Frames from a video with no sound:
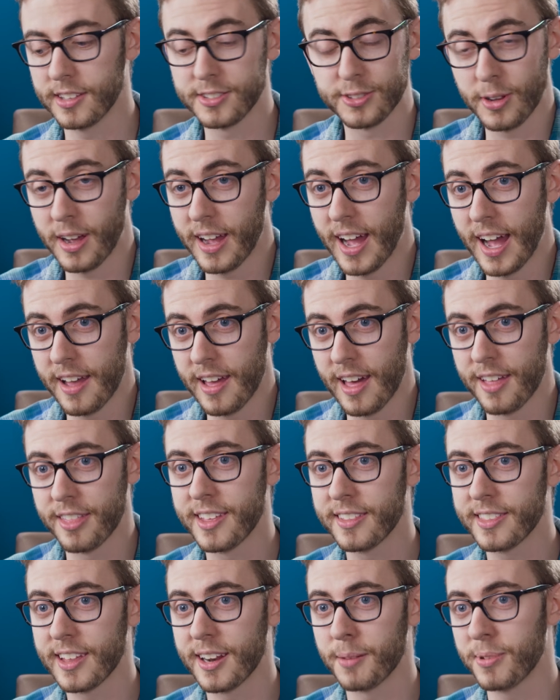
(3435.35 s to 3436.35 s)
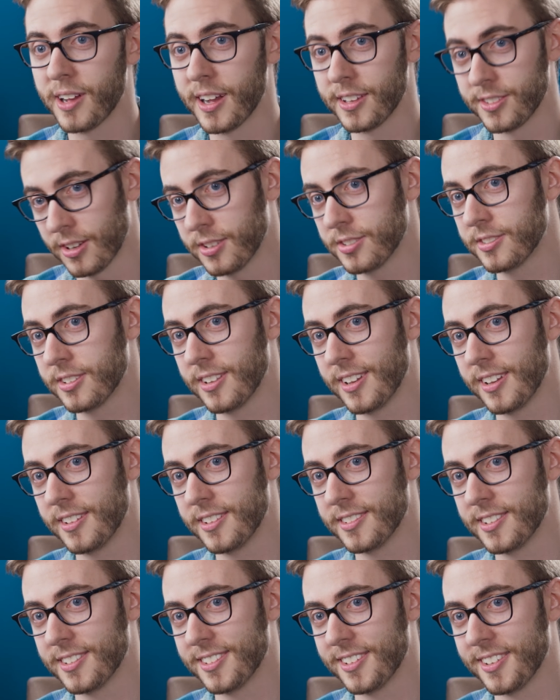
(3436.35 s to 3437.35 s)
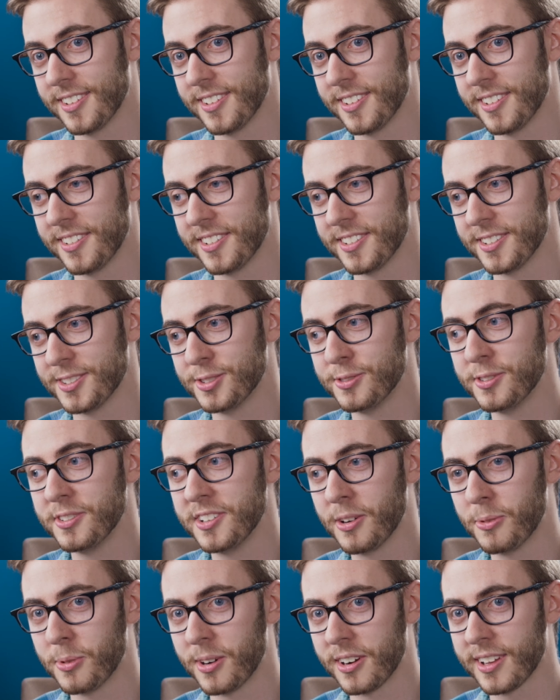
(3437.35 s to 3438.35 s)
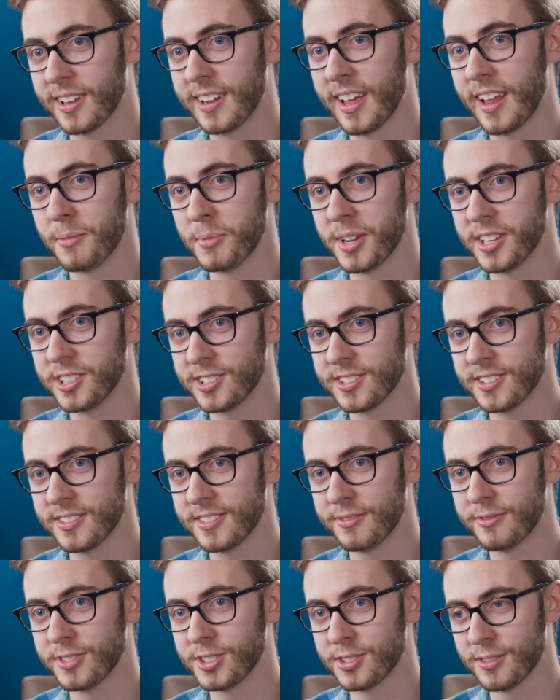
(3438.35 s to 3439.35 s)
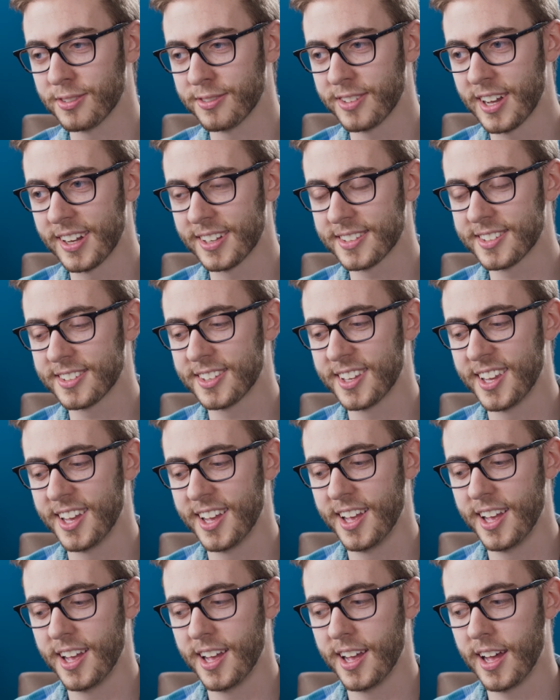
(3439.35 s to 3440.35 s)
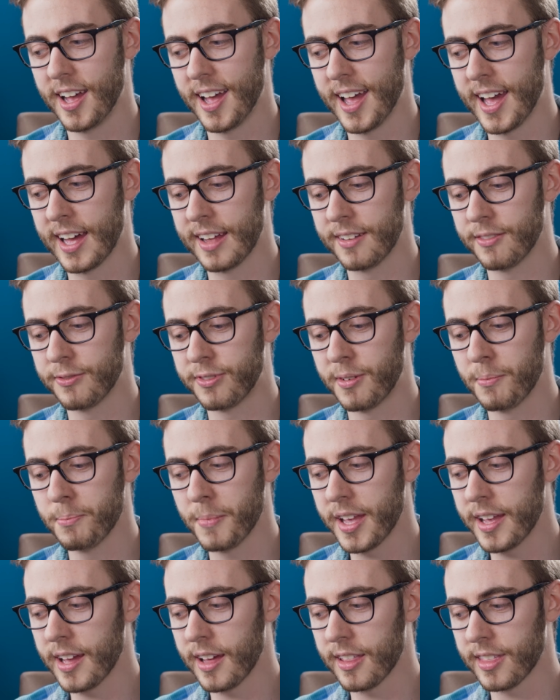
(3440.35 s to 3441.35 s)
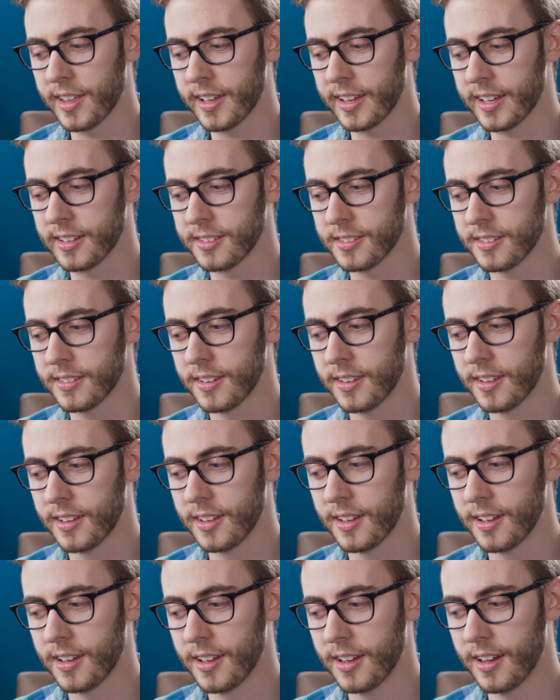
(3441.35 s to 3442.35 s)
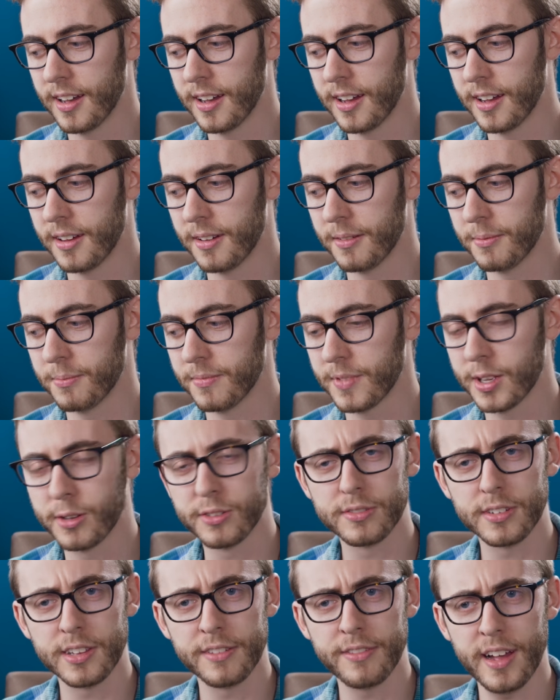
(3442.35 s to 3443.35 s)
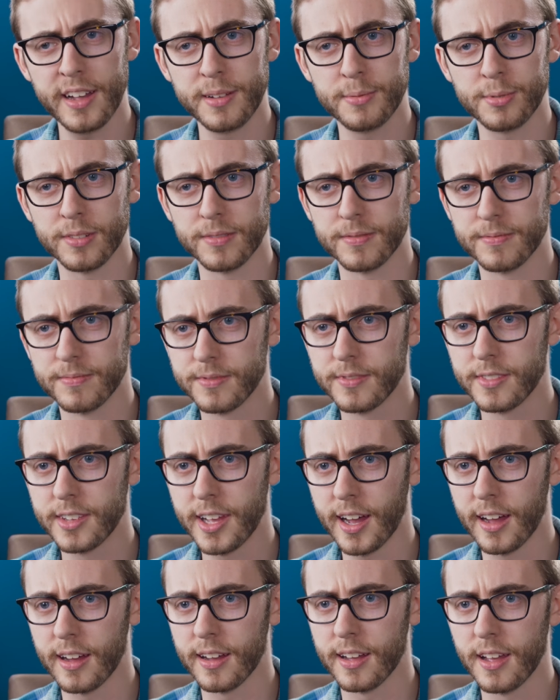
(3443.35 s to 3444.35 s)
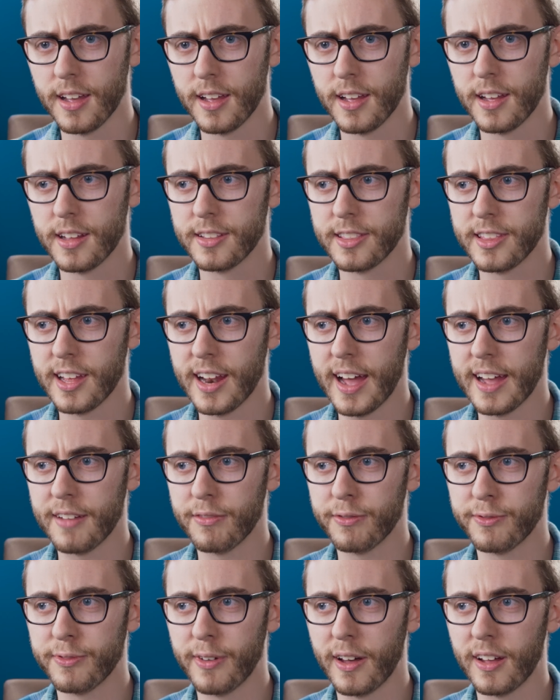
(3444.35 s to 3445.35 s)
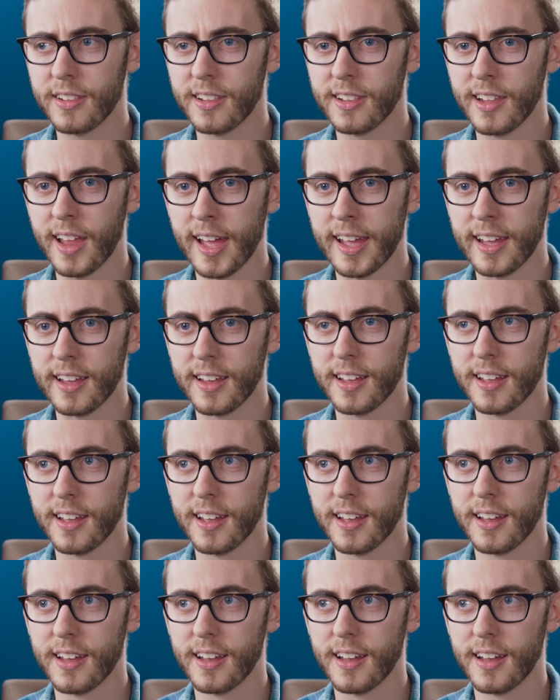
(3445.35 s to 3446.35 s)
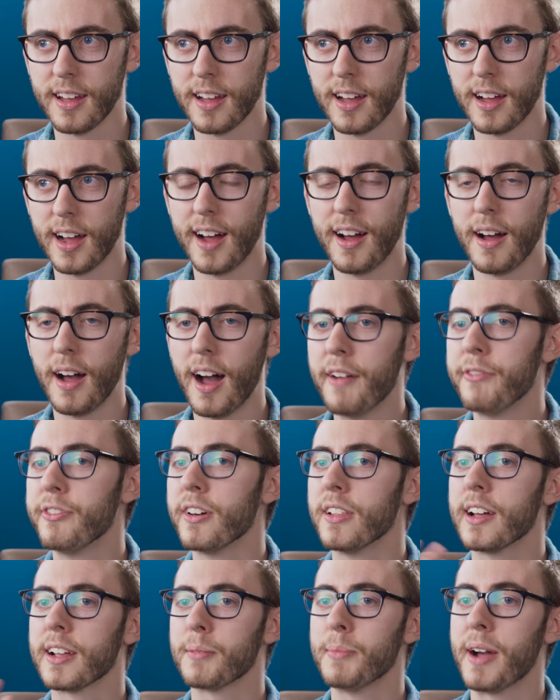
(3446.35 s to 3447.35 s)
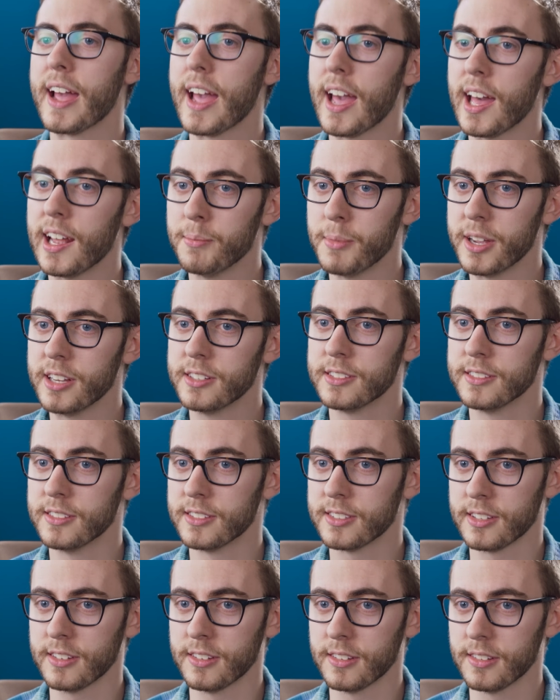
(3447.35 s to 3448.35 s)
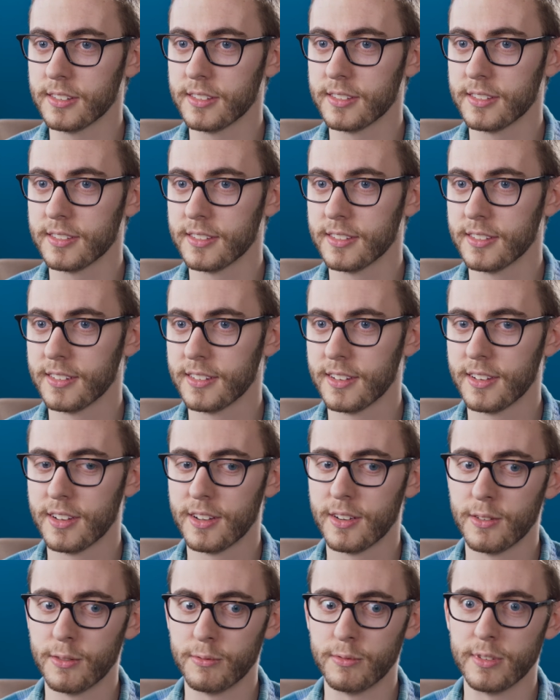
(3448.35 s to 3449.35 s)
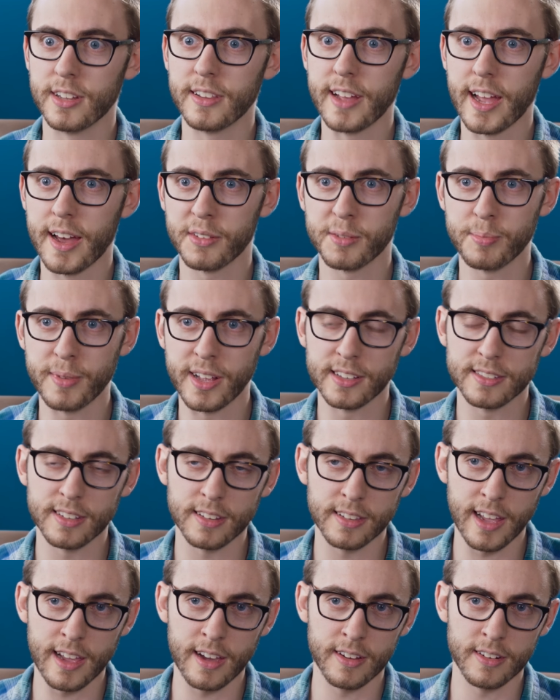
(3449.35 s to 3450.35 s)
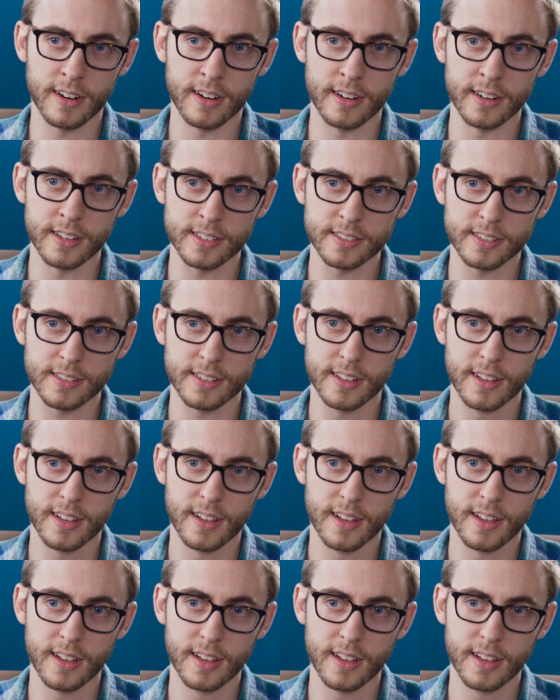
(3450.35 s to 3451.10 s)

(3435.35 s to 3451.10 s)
so I think that applies also to studio work and animation, visual effects. And for me, I think it was really valuable. Yeah, that I felt like my animation skills really helped me as a layout artist.